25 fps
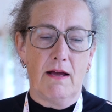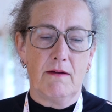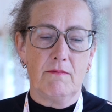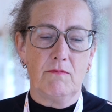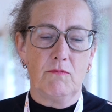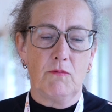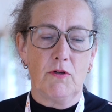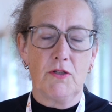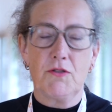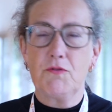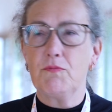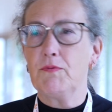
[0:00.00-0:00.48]

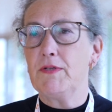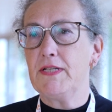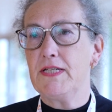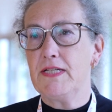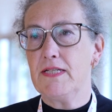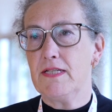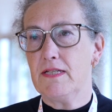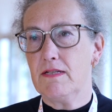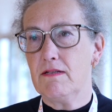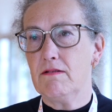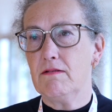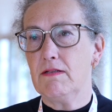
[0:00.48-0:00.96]
What we
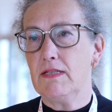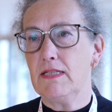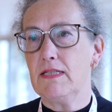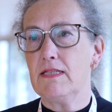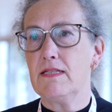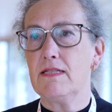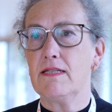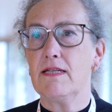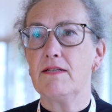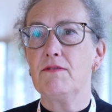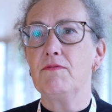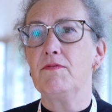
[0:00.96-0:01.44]
do
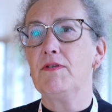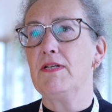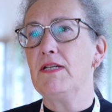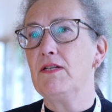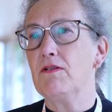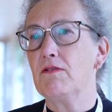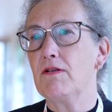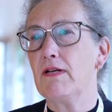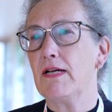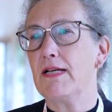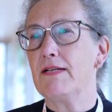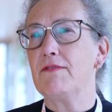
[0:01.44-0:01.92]
is that we
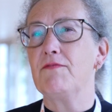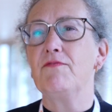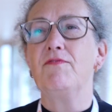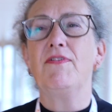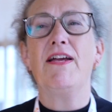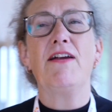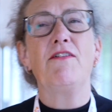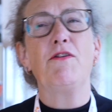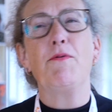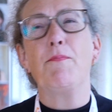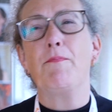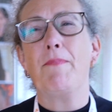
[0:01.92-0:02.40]
look at
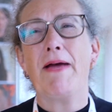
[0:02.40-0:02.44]
very